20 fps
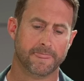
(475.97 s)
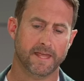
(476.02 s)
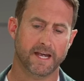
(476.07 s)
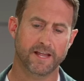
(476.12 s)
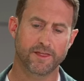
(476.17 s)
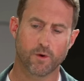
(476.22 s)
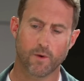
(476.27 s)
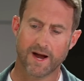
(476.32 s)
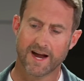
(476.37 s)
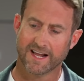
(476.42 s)

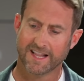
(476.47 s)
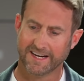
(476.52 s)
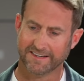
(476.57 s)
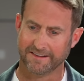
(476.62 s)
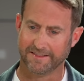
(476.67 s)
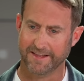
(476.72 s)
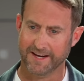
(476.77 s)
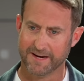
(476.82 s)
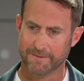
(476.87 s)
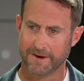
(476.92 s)
And the way I like to
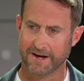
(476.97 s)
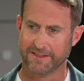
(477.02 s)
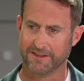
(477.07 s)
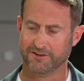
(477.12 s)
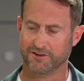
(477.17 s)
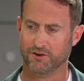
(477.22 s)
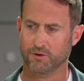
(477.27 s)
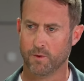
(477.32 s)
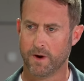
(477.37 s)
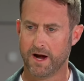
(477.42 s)
think about
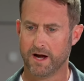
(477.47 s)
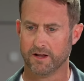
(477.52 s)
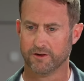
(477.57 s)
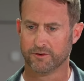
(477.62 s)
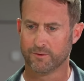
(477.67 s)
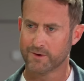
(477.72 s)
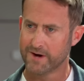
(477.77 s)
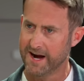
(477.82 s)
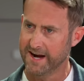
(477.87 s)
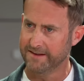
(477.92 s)
this as well is
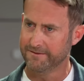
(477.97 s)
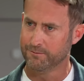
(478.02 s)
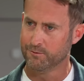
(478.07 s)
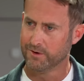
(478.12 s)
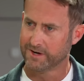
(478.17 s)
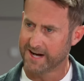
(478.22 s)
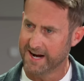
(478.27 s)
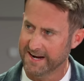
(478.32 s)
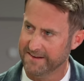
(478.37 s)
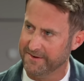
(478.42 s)
we're kind of,
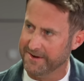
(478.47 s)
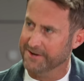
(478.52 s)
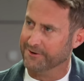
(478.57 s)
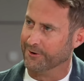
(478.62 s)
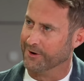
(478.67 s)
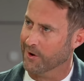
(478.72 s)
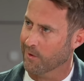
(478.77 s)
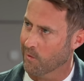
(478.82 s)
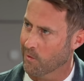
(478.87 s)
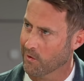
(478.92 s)
we're kind of
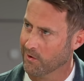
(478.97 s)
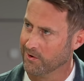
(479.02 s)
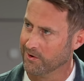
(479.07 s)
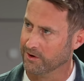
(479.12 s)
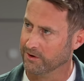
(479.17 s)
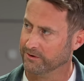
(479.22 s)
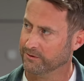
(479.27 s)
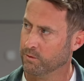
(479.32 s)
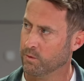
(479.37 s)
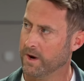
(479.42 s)
entering a
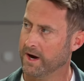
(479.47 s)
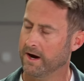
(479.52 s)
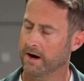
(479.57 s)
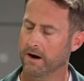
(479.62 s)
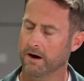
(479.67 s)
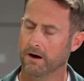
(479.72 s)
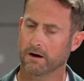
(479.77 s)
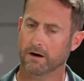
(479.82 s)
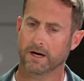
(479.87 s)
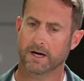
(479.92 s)
world
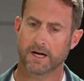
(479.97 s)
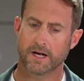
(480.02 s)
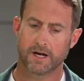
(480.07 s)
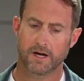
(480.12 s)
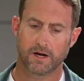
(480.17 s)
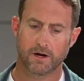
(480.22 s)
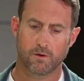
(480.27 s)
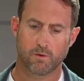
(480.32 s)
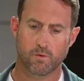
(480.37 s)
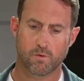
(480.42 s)
where
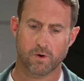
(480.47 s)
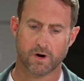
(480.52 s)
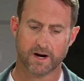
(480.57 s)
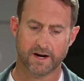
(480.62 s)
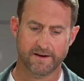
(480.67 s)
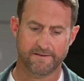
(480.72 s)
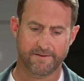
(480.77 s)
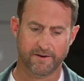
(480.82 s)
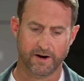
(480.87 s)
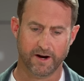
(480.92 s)
we're going
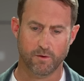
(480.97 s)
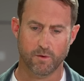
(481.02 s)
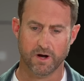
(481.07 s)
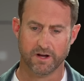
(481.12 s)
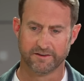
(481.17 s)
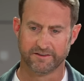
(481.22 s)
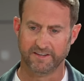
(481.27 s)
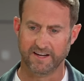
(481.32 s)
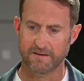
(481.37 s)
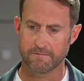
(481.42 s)
to very well
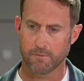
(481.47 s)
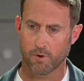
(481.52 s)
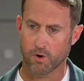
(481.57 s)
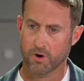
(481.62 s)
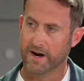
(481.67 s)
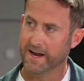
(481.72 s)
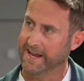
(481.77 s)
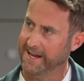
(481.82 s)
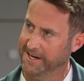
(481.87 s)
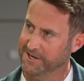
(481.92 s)
see
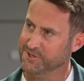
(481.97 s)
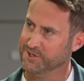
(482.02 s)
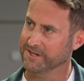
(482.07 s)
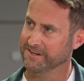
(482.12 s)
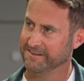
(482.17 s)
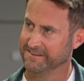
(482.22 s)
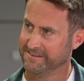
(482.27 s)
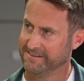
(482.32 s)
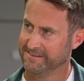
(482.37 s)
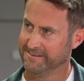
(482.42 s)
more
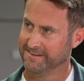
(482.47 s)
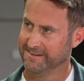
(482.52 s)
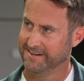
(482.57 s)
agents